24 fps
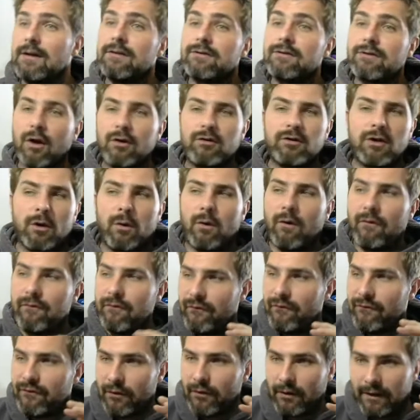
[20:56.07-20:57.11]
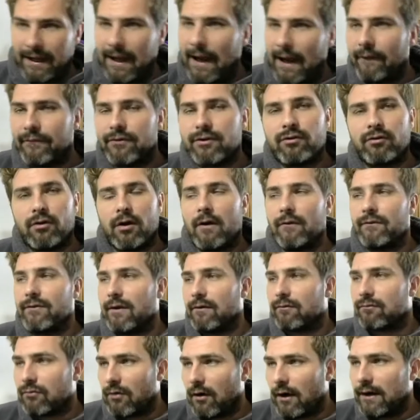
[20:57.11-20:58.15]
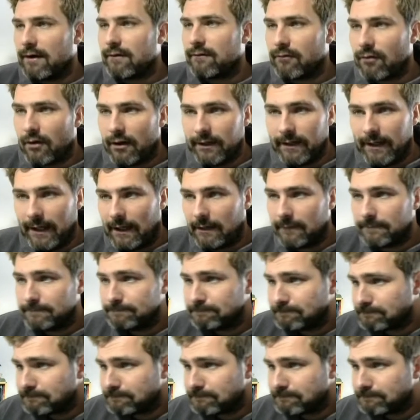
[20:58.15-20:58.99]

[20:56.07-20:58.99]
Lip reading: Don't go off and feel like you have to craft it right now.